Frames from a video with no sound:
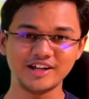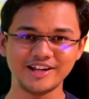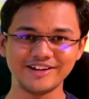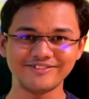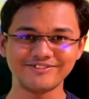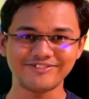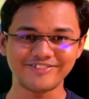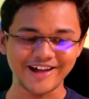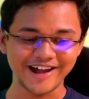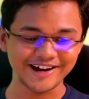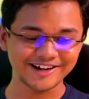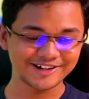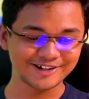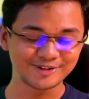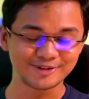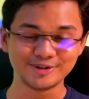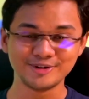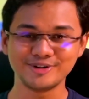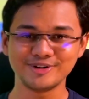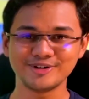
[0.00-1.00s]
In fact,
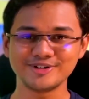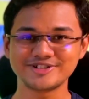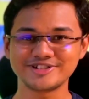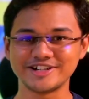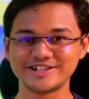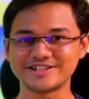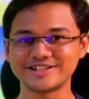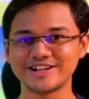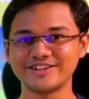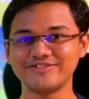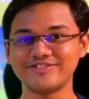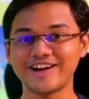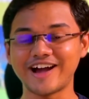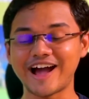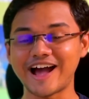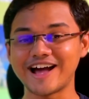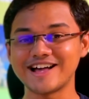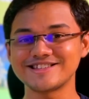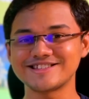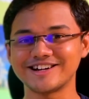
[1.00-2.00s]
GoodNotes itself
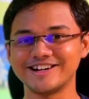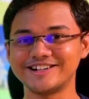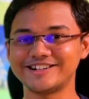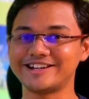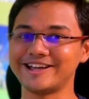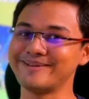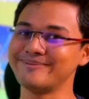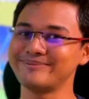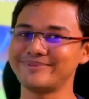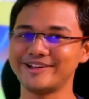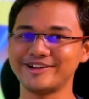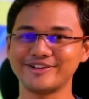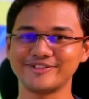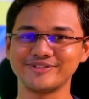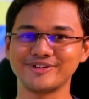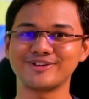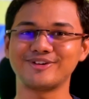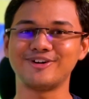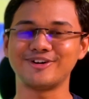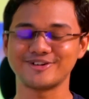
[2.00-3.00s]
has a template of
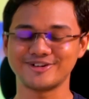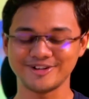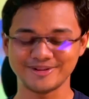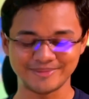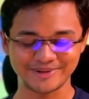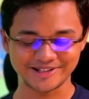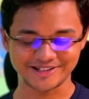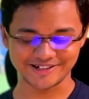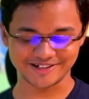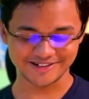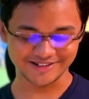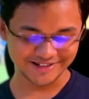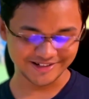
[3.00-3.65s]
the Cornell method.